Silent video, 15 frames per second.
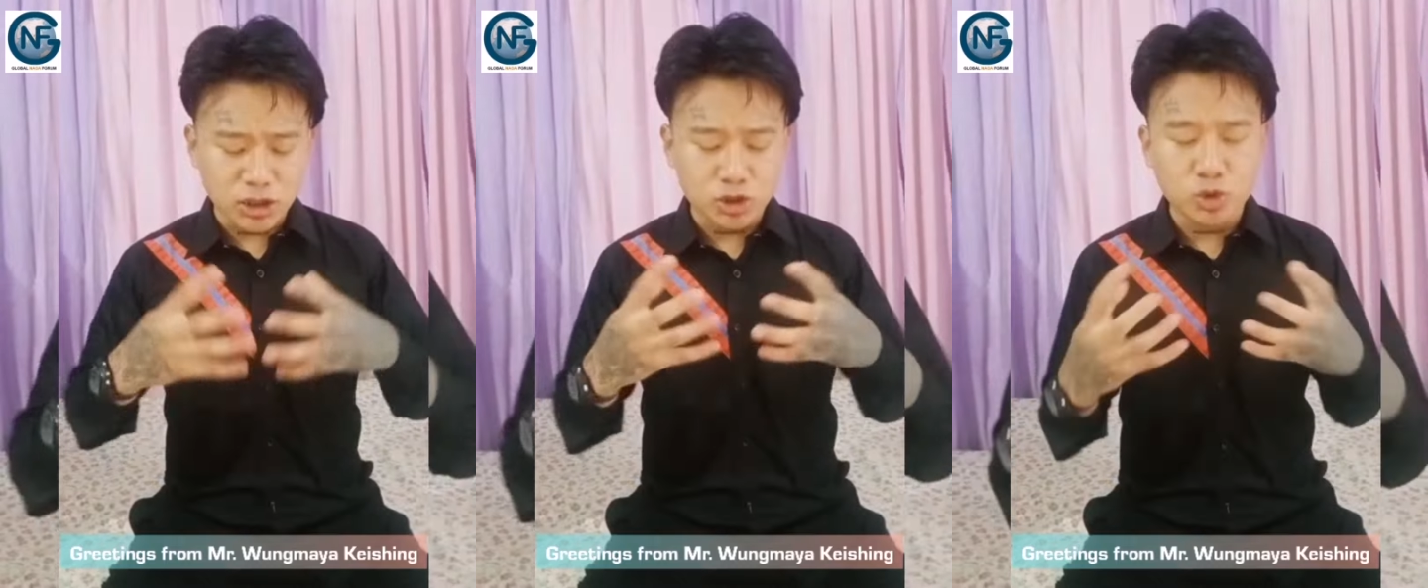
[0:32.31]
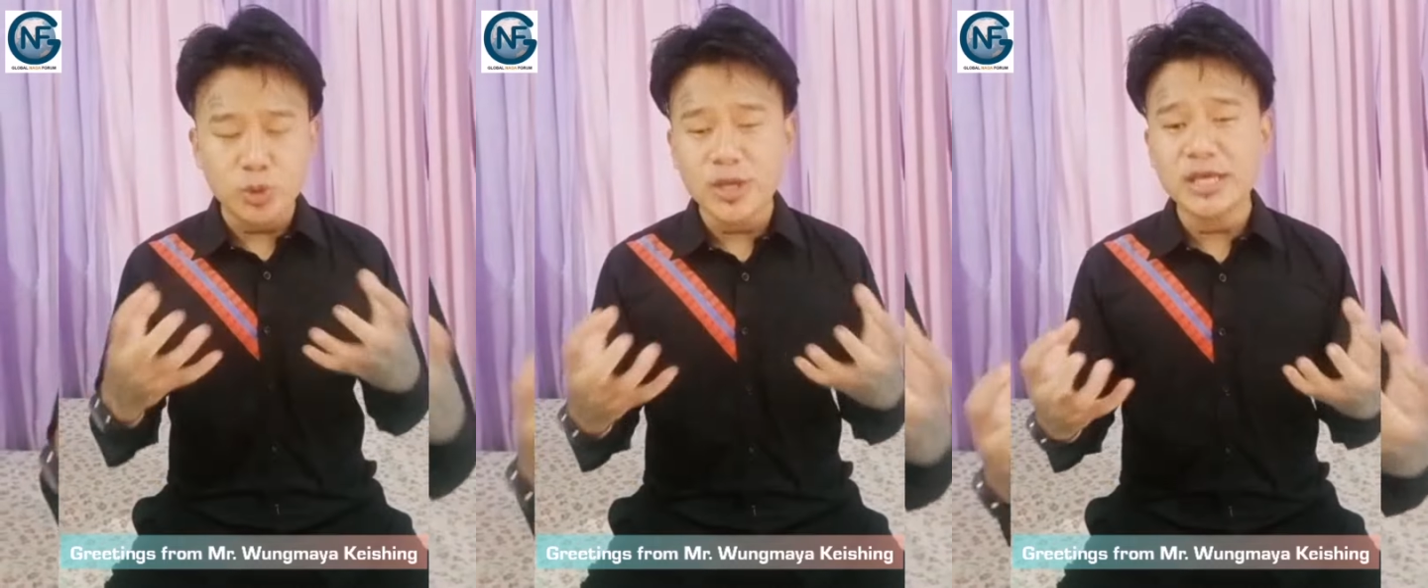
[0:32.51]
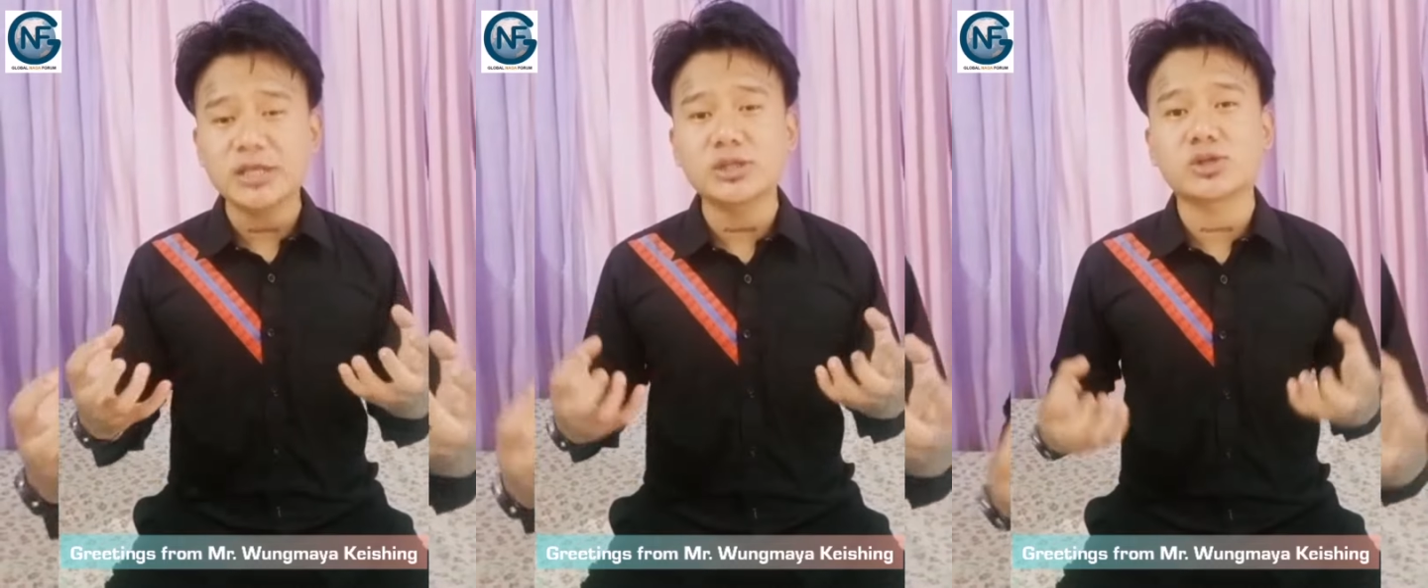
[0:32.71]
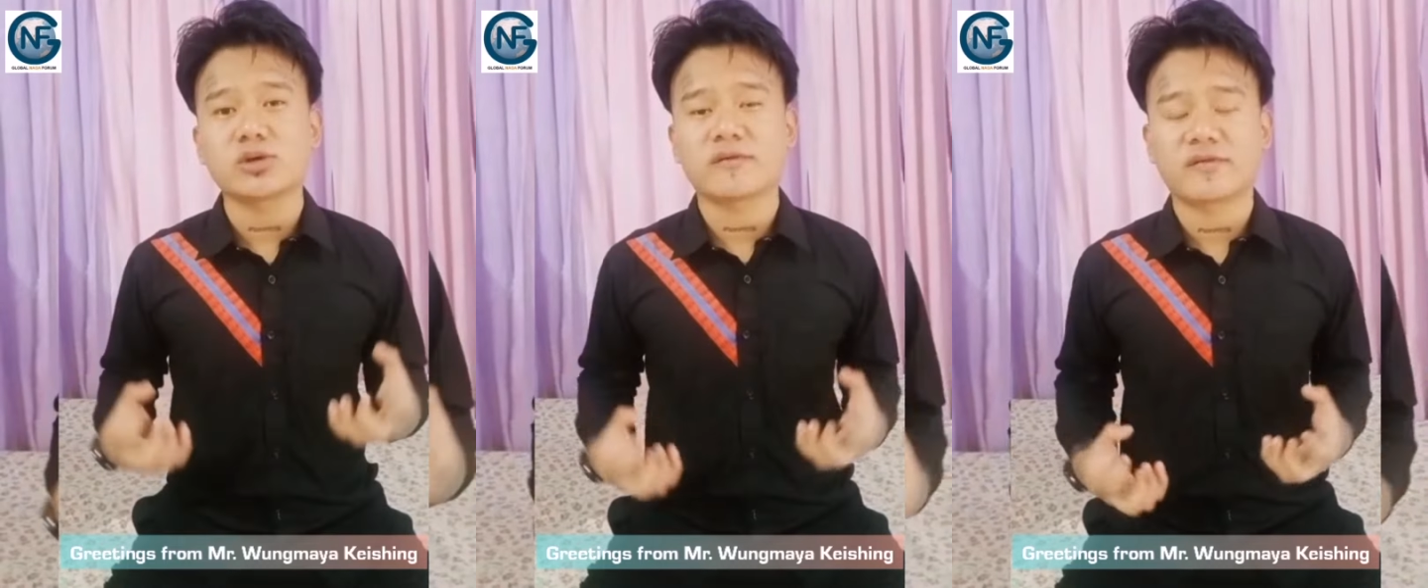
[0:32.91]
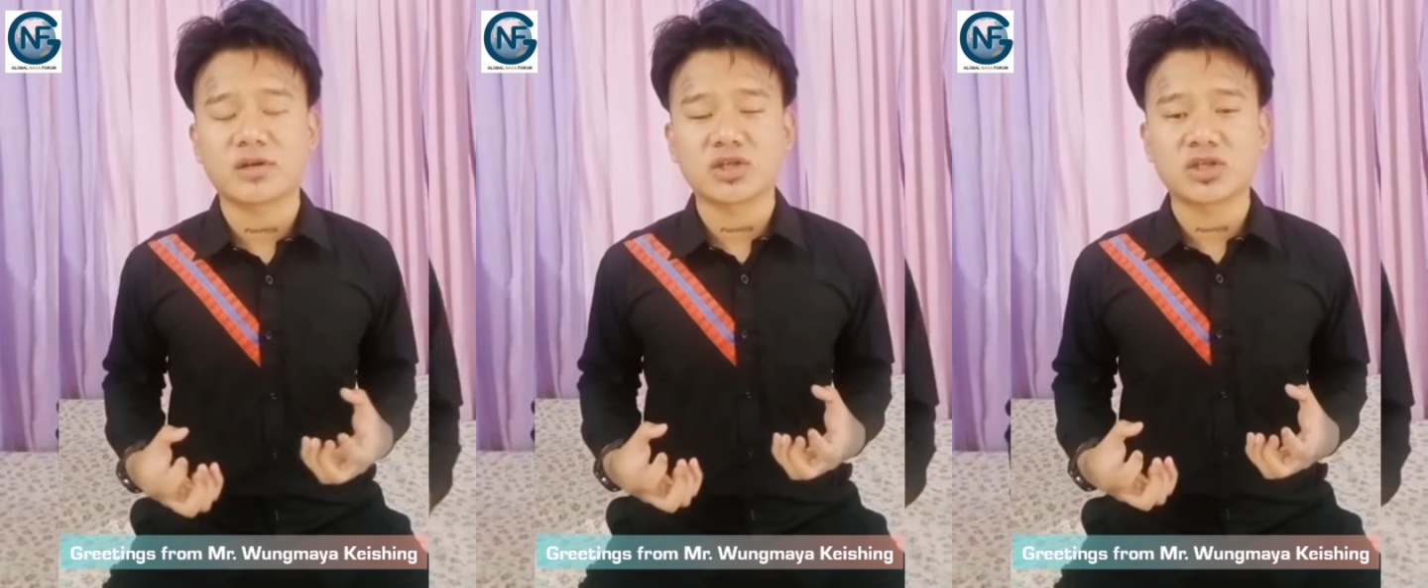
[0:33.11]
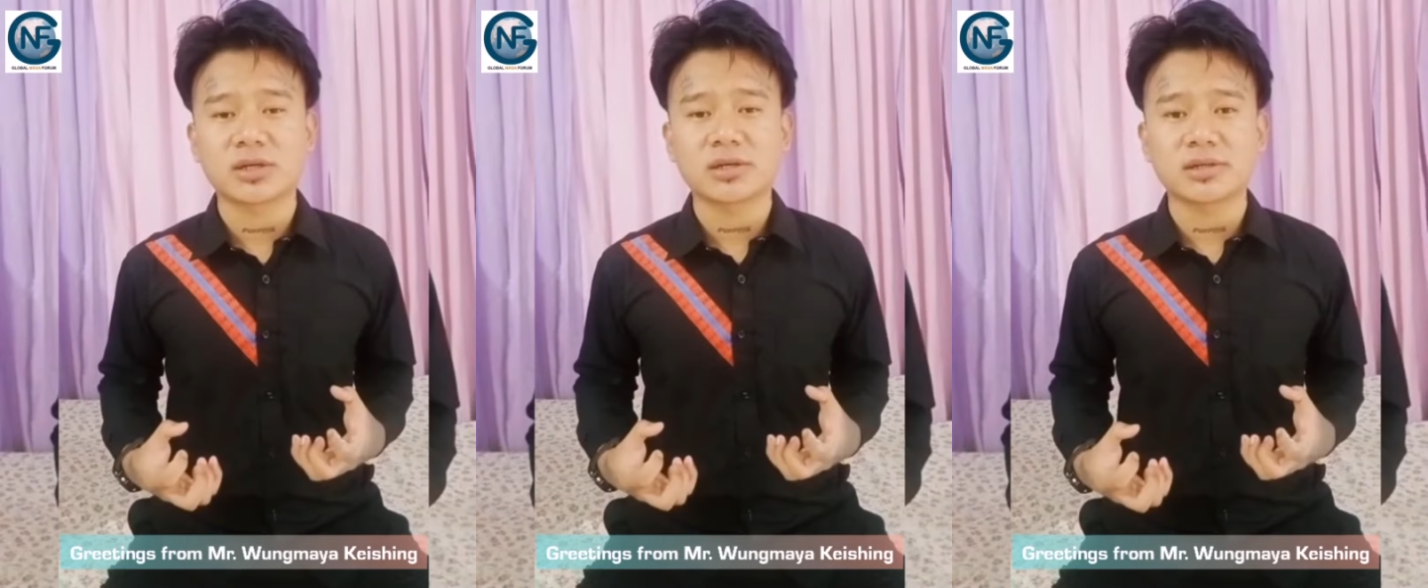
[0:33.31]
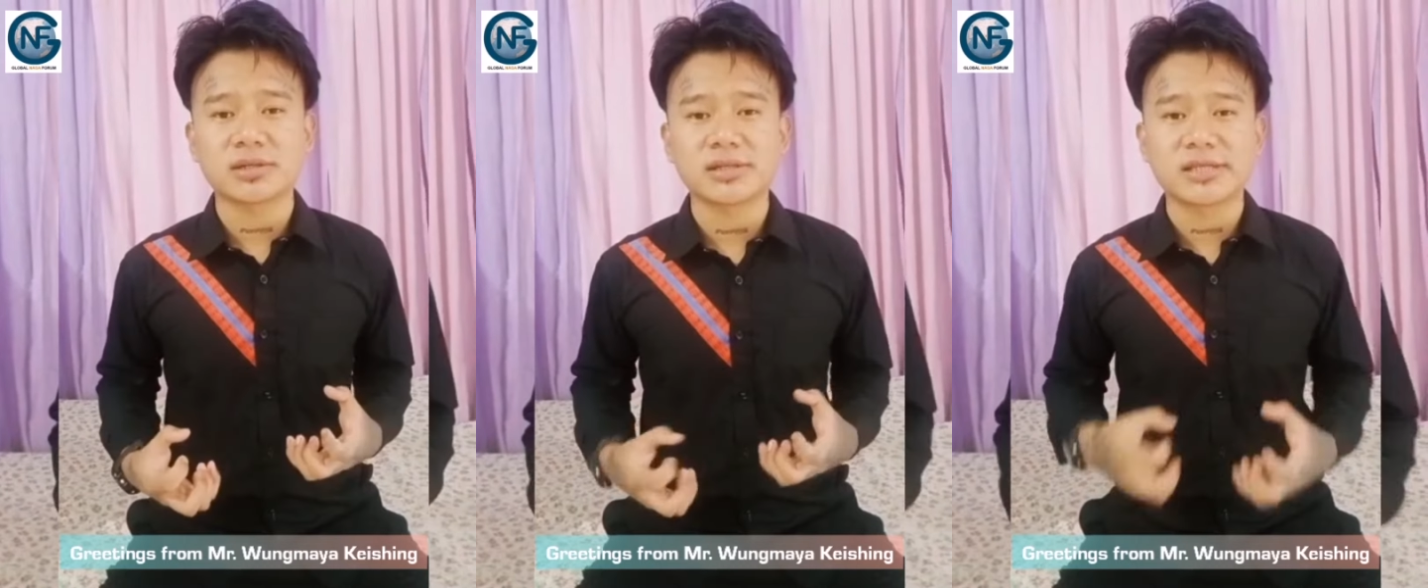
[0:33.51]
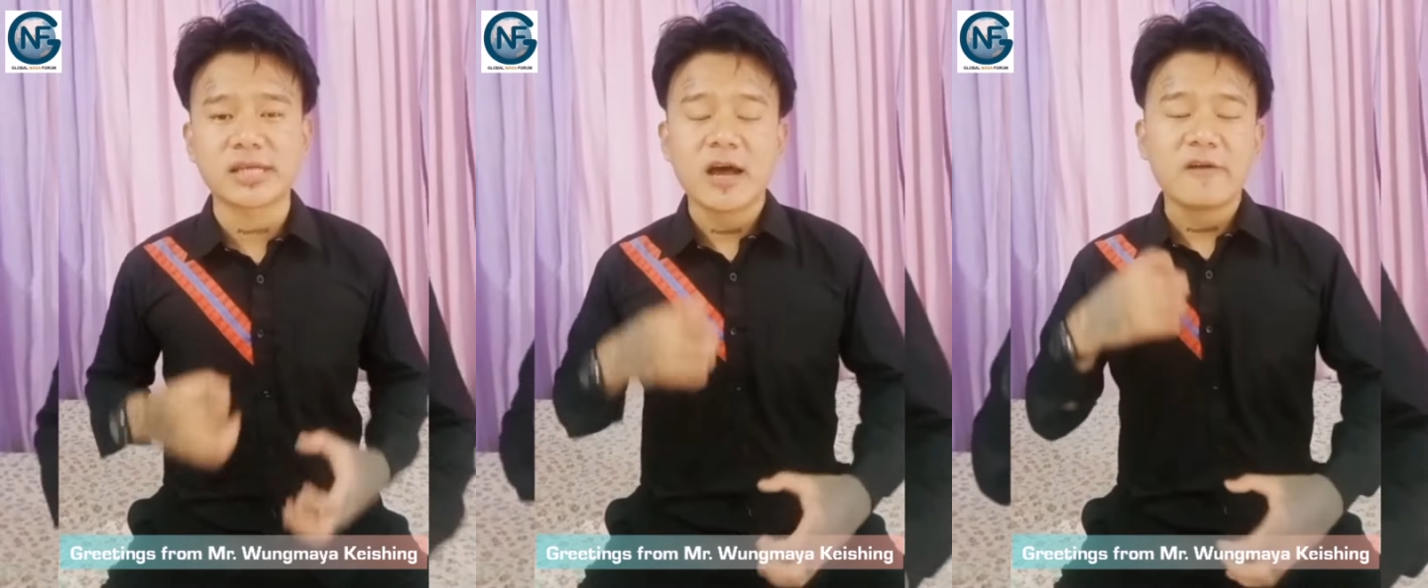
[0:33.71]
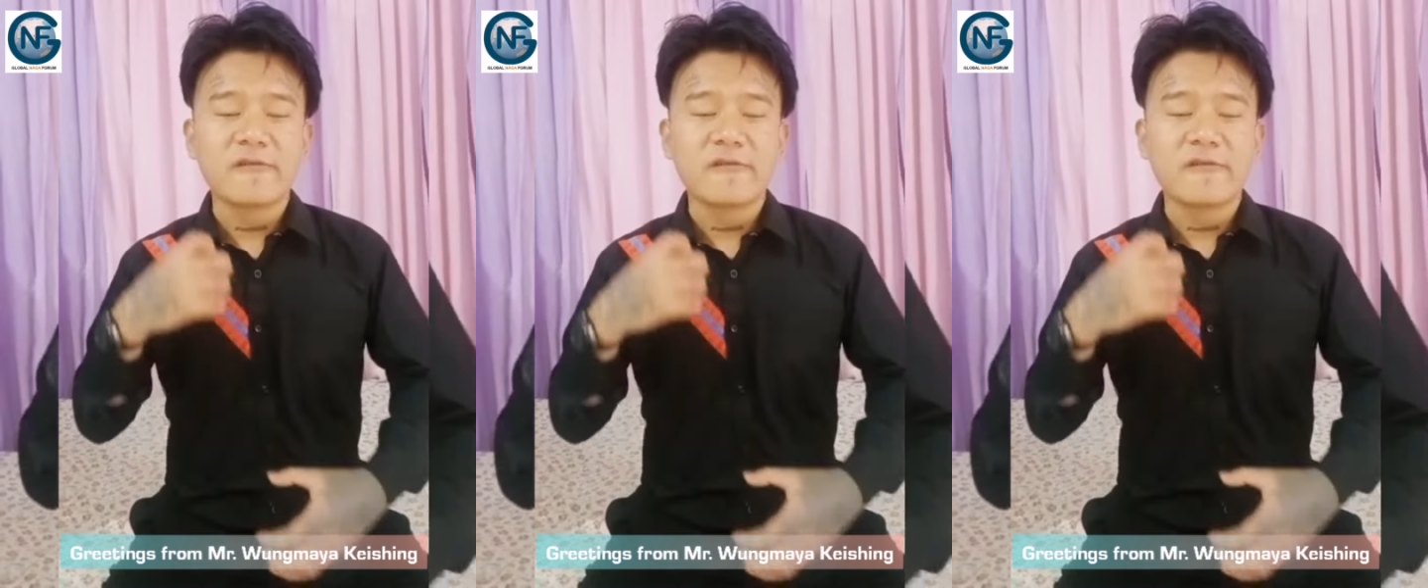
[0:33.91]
trees of our jungles,